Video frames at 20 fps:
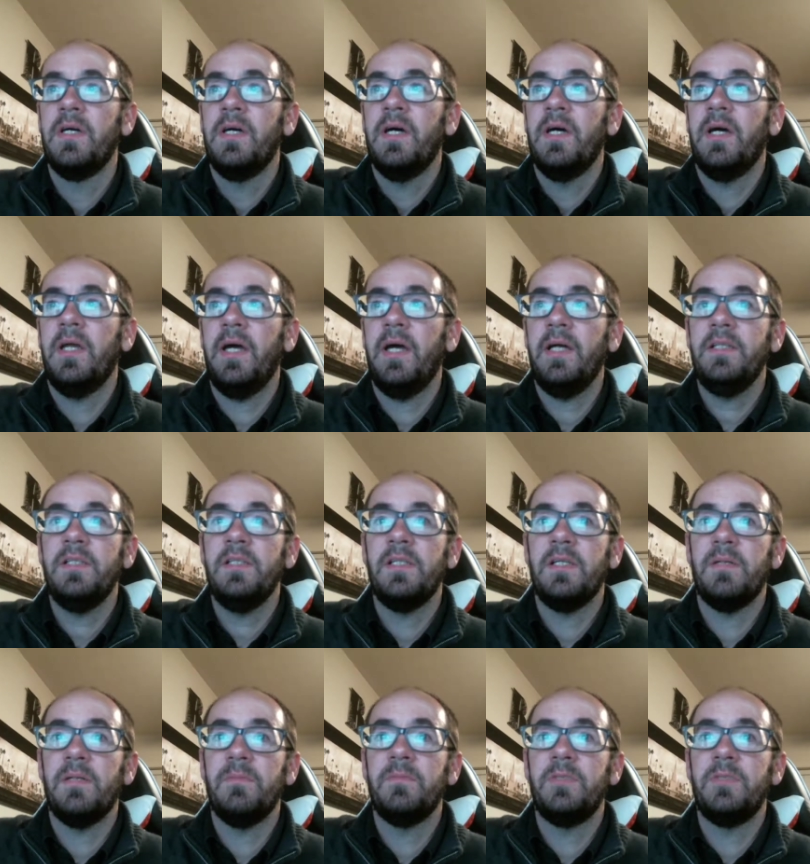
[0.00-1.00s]
An
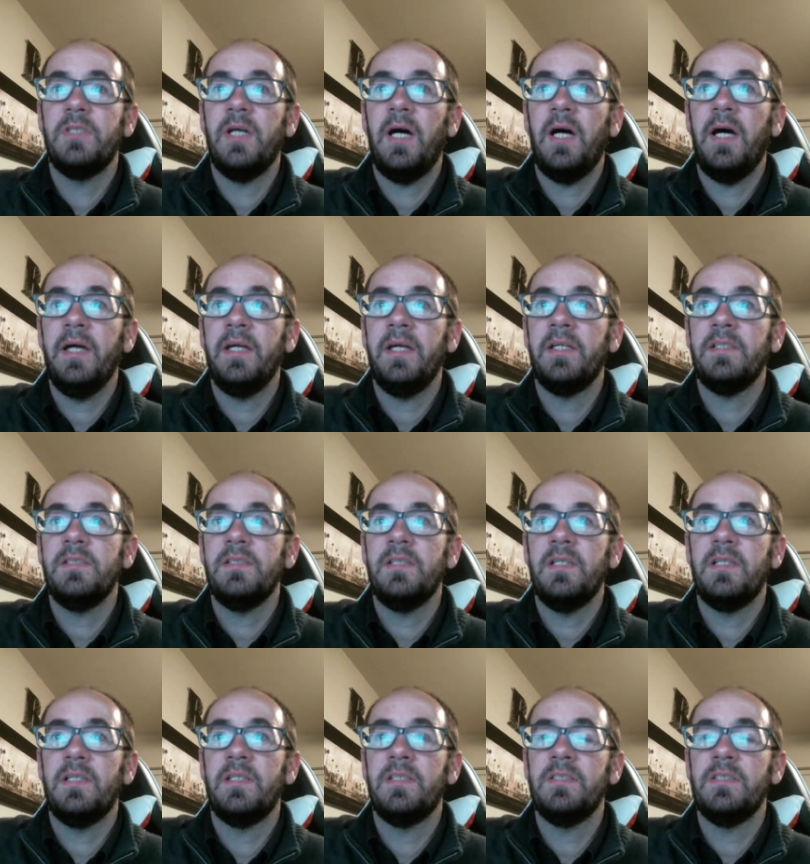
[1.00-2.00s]
antonym to high
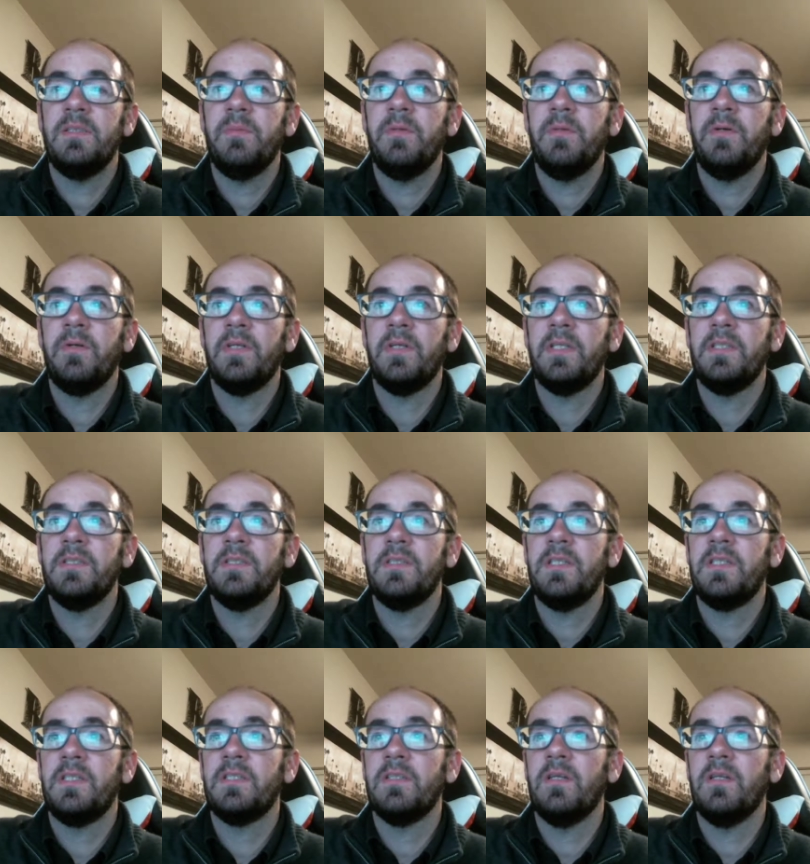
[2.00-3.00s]
incident disabilities
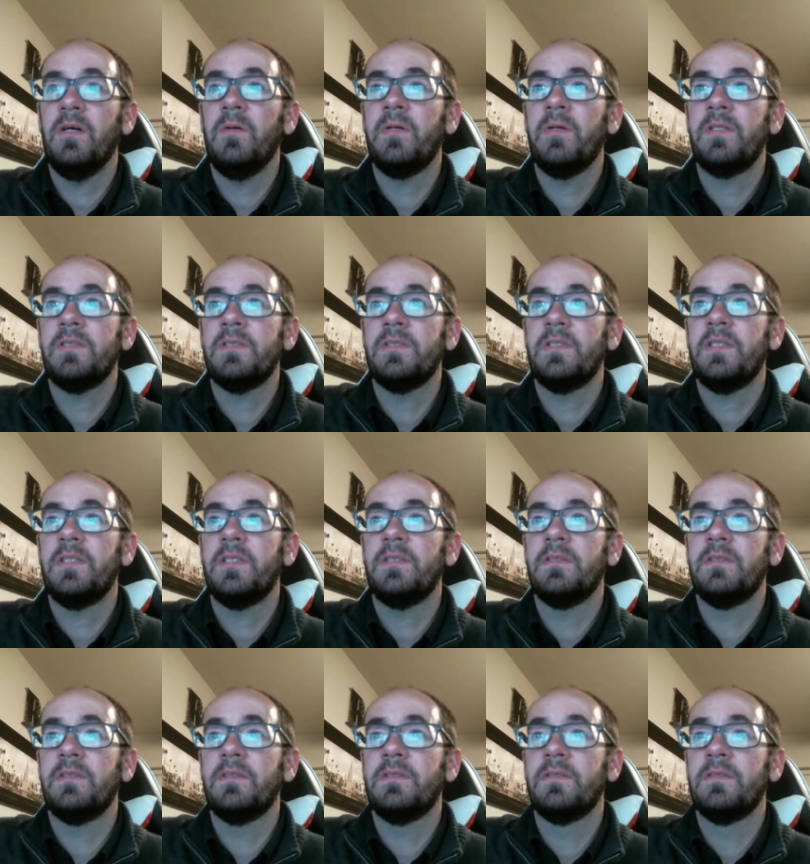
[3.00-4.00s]
is low incident
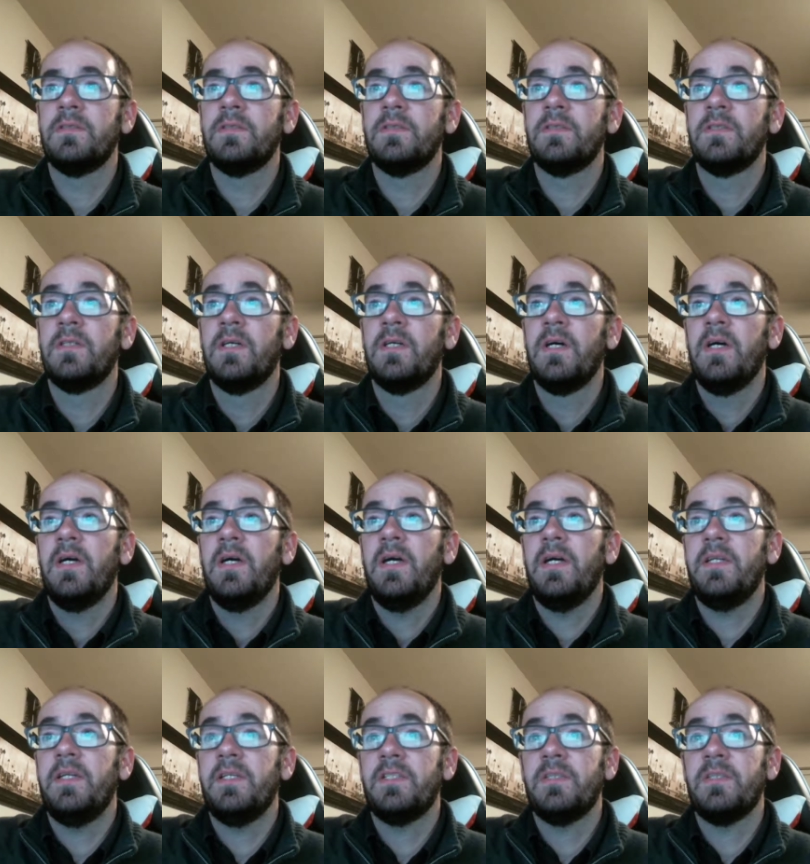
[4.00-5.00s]

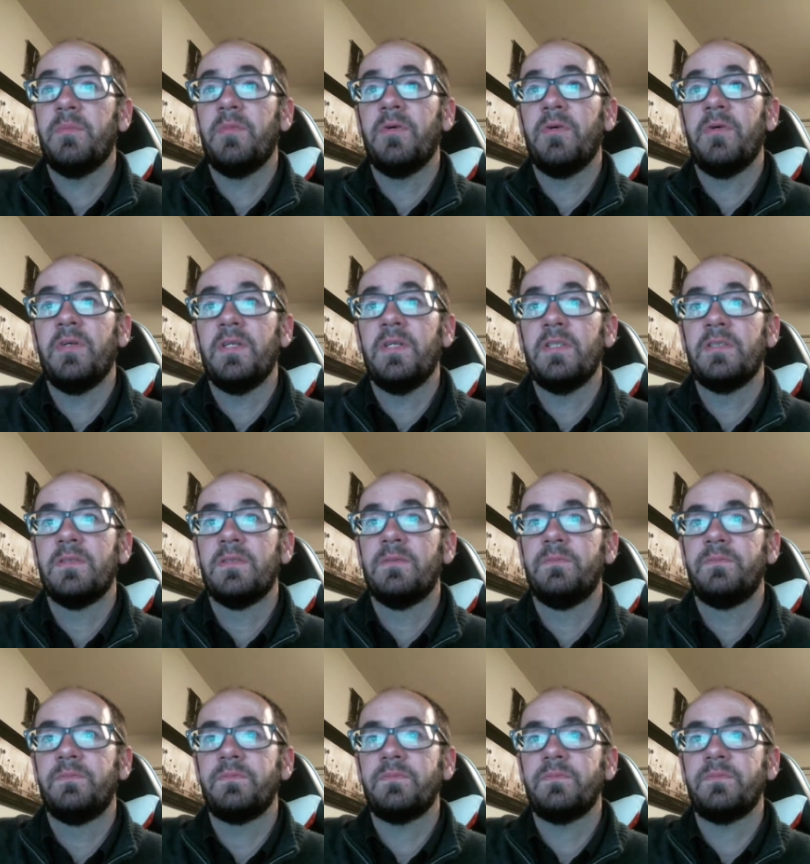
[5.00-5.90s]
disabilities.